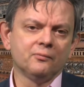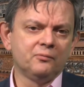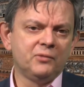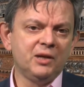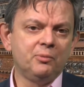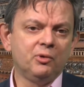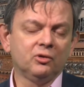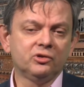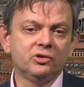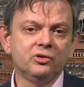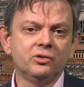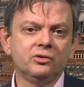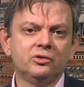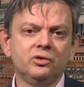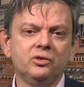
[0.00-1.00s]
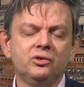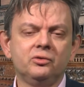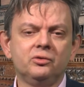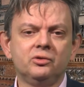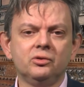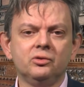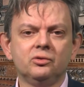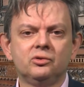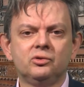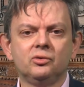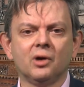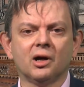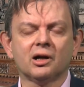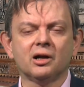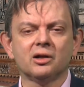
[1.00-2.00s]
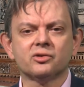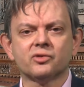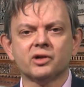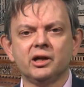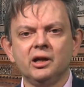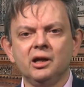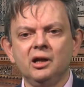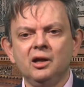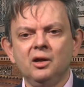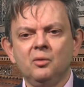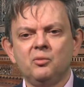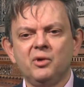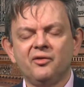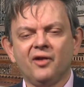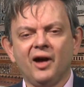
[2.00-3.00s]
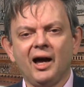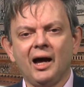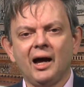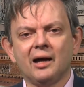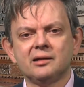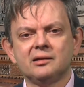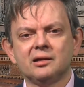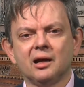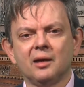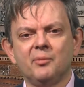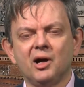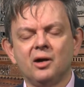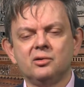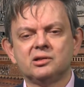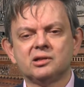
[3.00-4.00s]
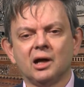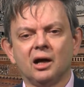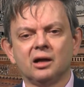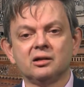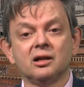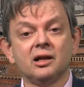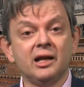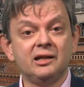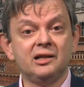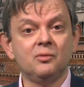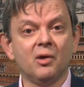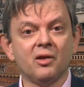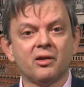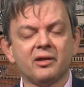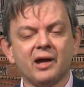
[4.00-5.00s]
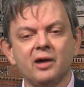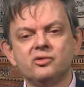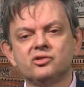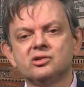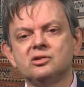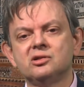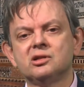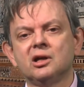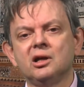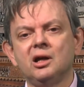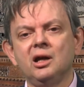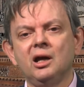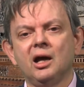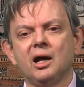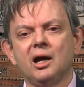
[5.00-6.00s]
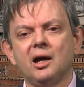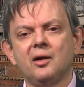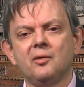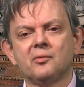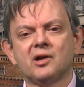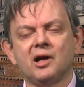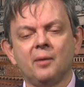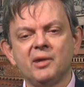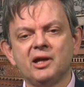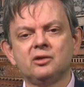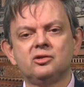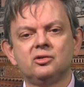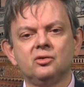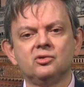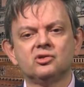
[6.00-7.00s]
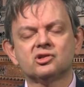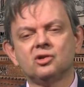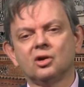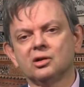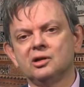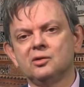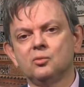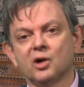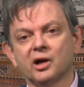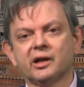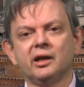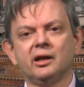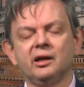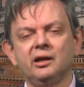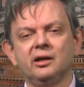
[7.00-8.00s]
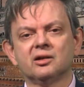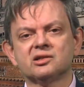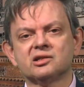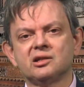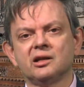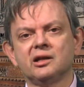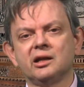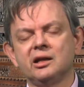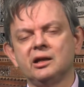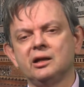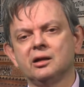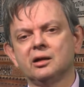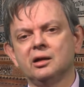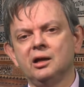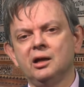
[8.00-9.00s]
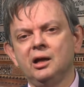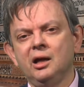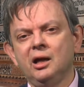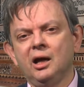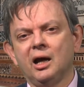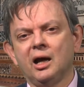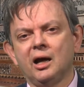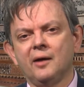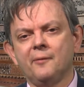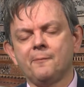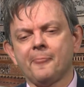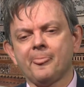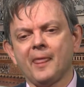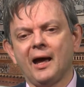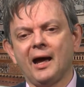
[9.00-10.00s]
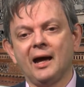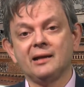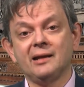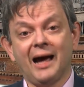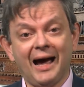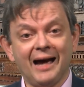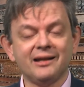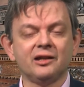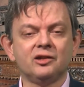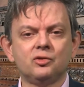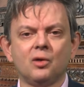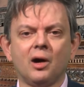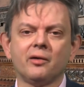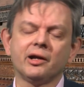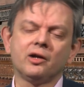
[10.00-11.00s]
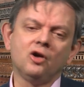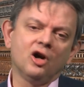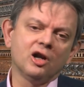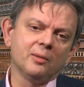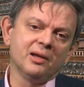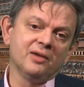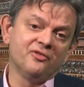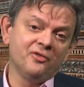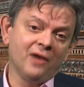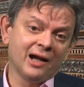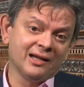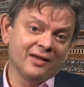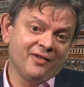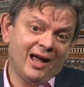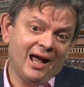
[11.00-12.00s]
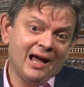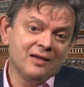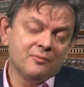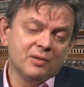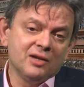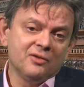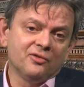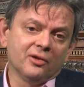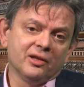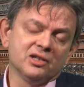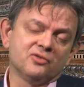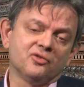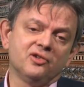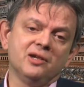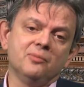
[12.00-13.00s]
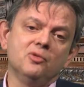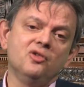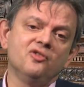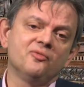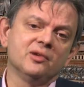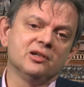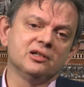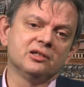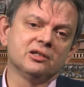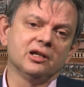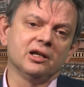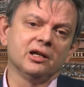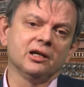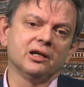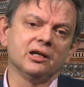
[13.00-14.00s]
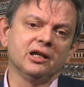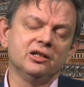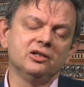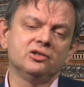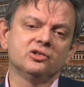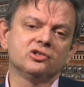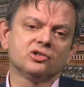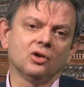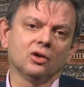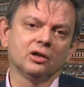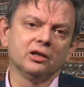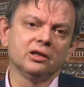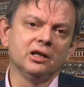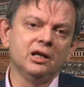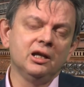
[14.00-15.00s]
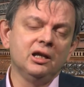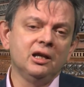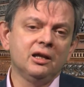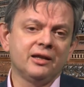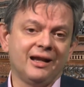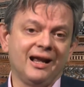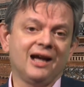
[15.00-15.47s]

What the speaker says: people to our country. We've had about 181,000 coming to Scotland, working here, studying here, and adding to our economy. In fact, if it hadn't been for this free movement into Scotland, then